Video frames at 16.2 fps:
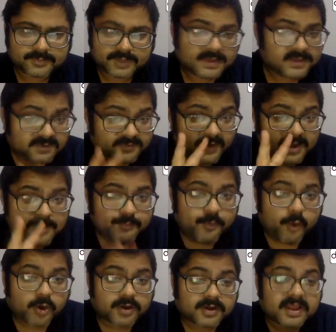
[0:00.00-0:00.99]
It's very
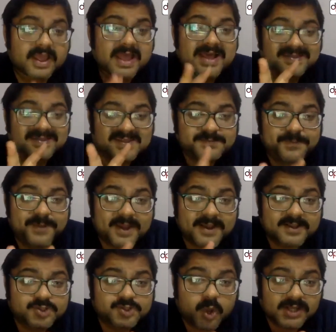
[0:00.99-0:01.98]
important. This period
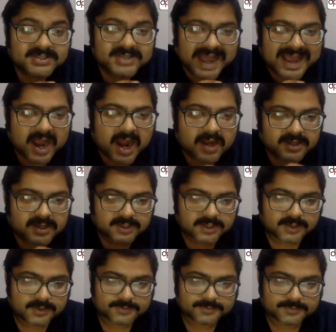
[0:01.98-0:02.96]
is called diarchy,
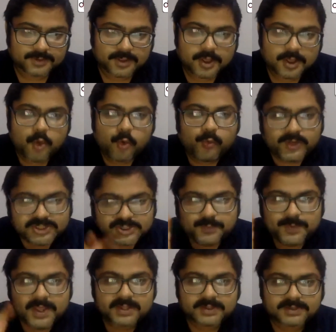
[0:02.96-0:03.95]
which
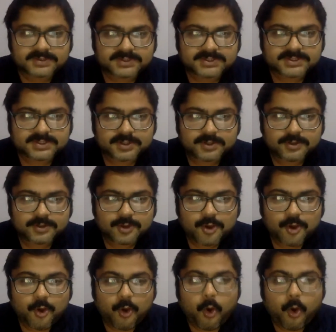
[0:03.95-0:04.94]
means
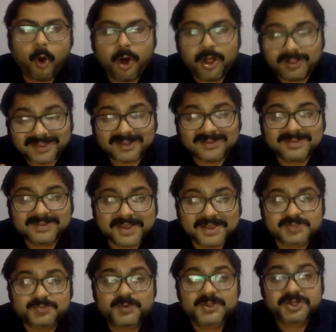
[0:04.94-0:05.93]
all the
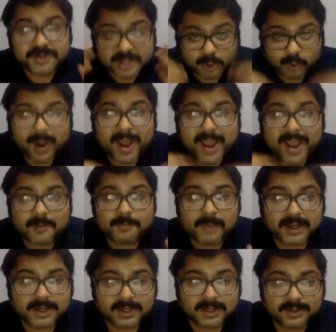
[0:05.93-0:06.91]
things which require
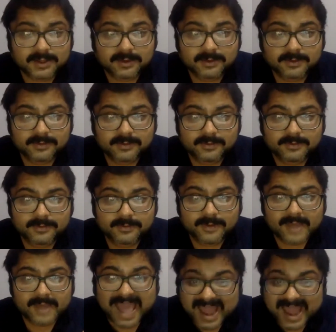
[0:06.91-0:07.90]
money,
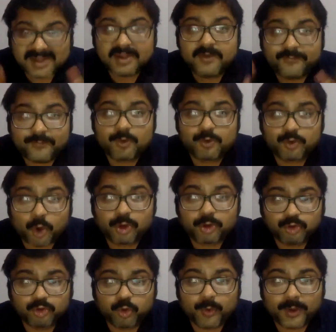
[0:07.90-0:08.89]
and if you
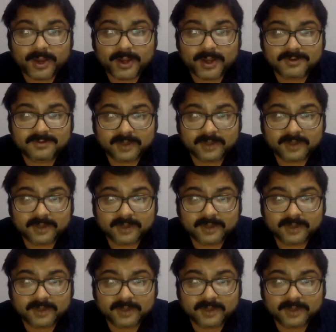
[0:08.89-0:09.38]
don't do it, the